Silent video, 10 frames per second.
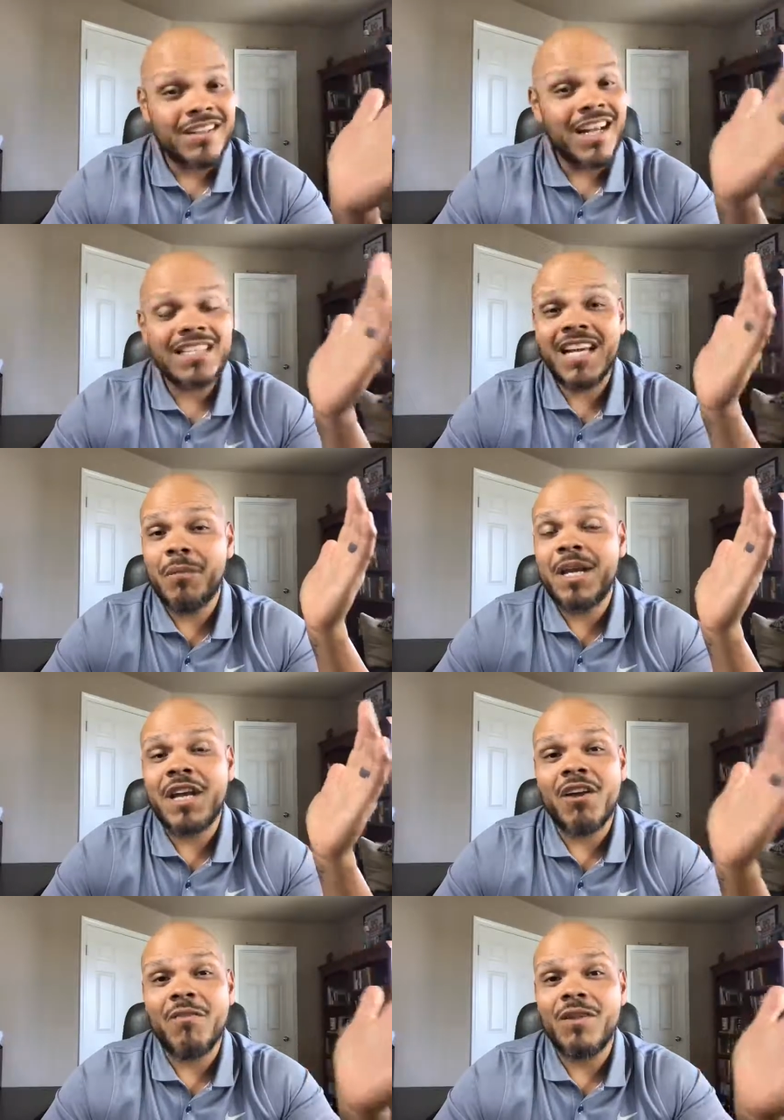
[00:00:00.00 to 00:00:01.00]
You guys got to be
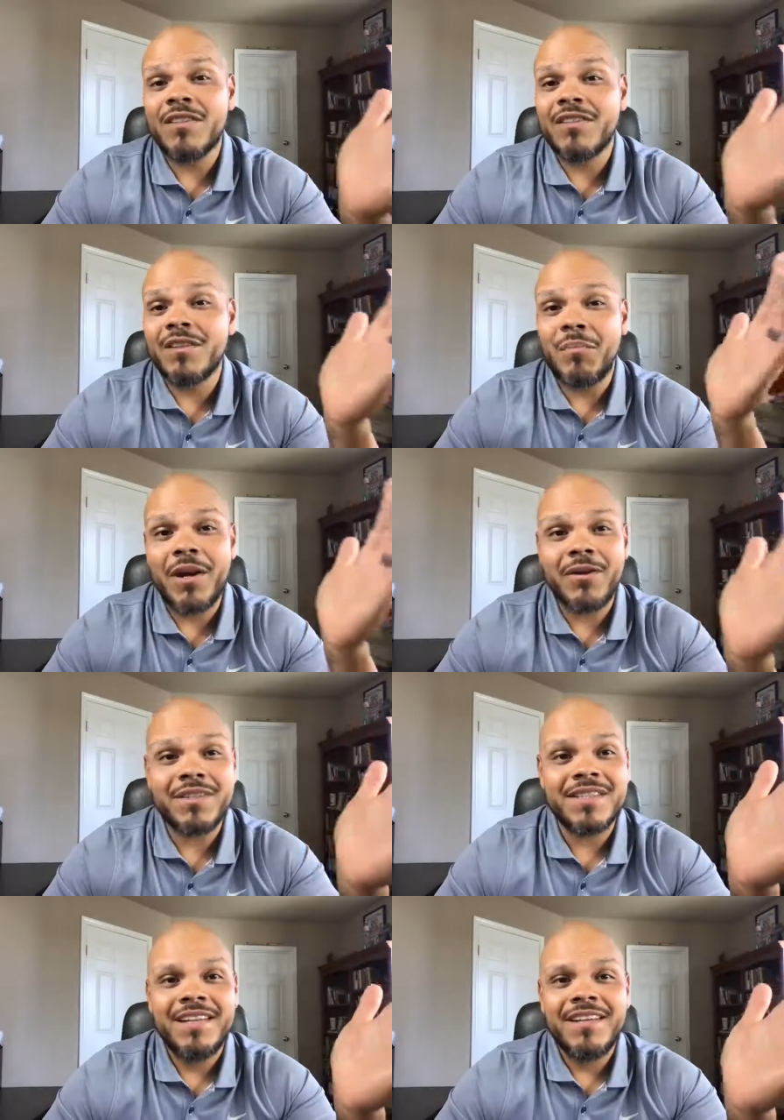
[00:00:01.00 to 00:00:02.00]
careful out there,
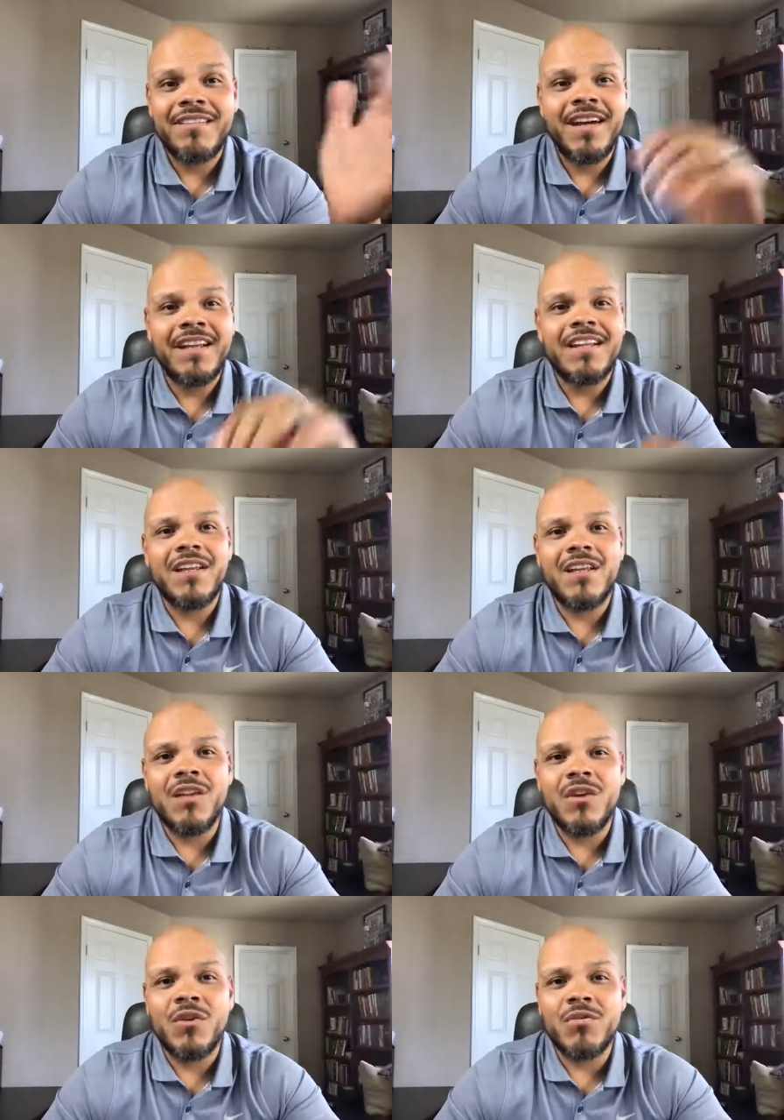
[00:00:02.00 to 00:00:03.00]
parents, right?
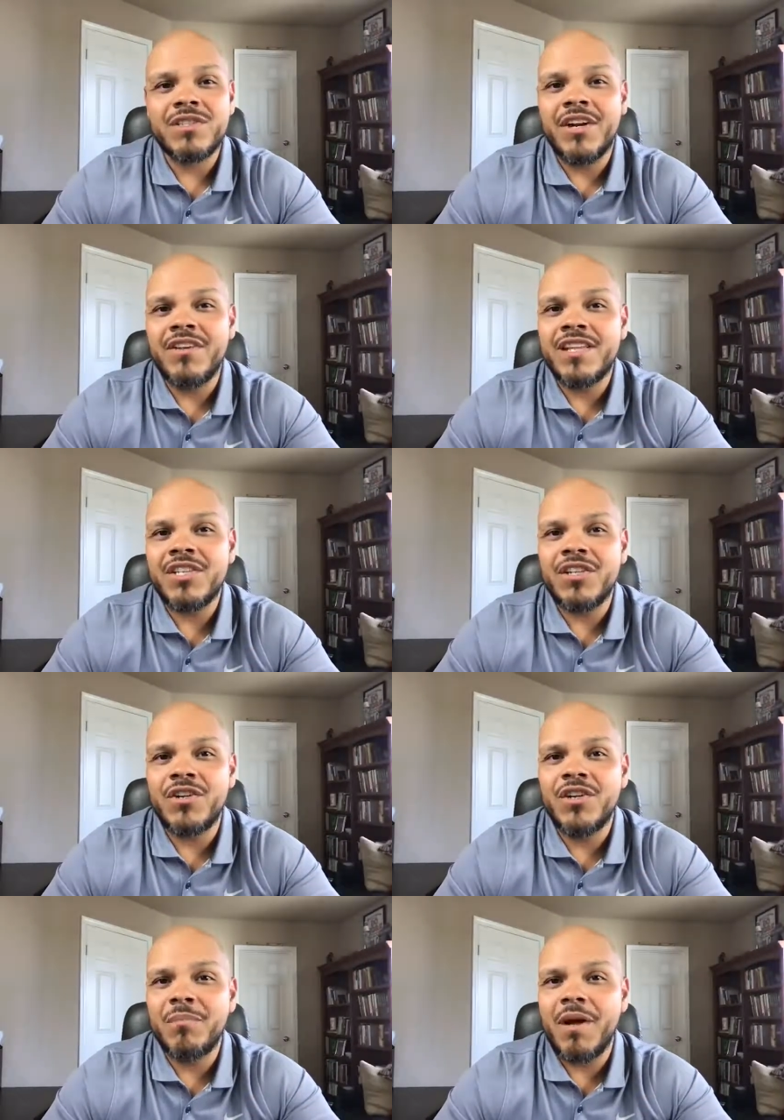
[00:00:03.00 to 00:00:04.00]
It, it was there that she
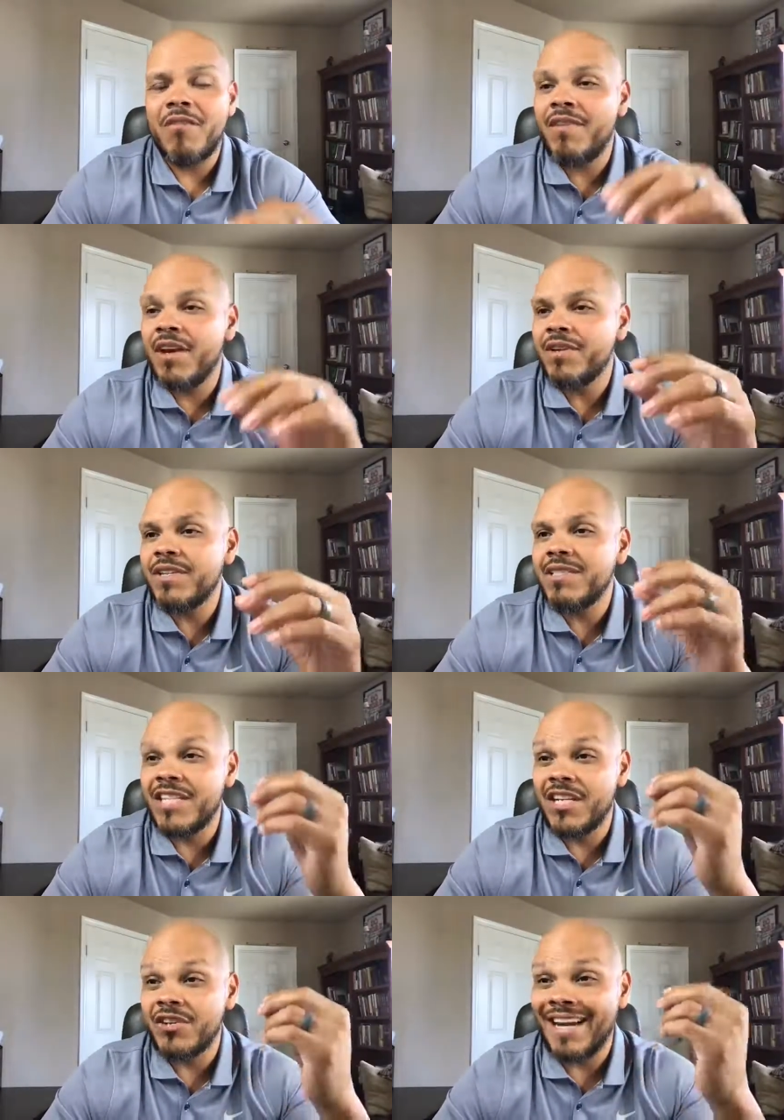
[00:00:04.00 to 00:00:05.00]
learned about various
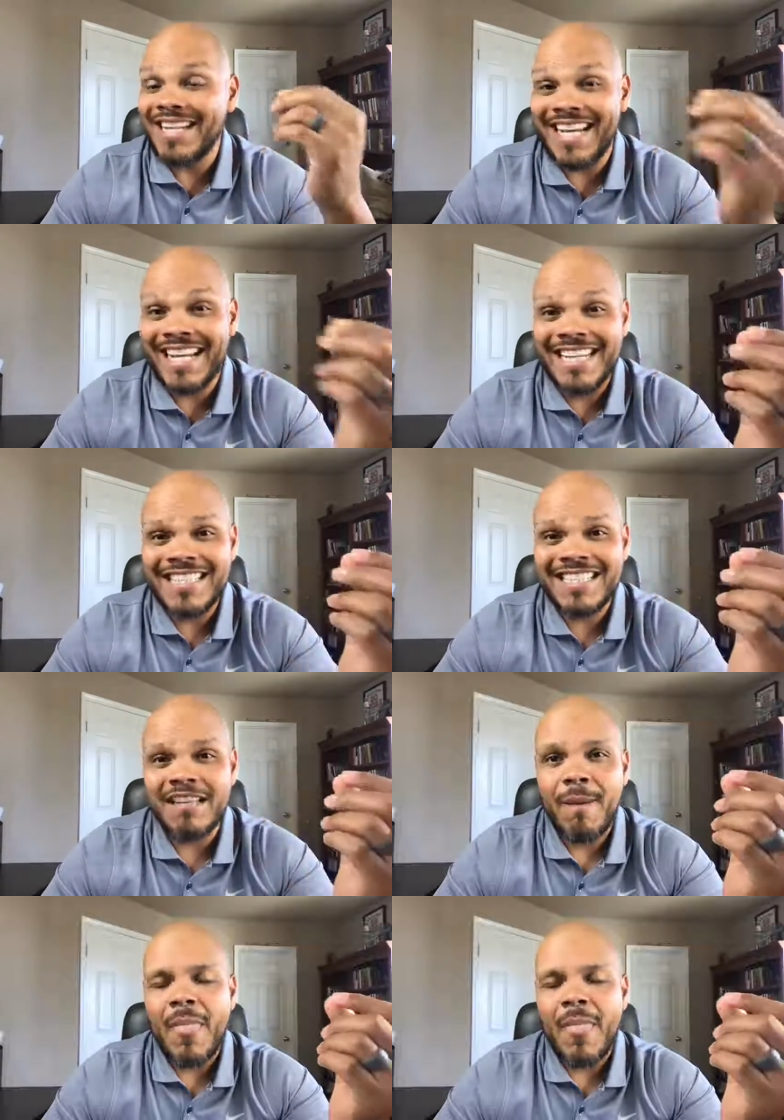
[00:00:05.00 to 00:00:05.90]
gender identities.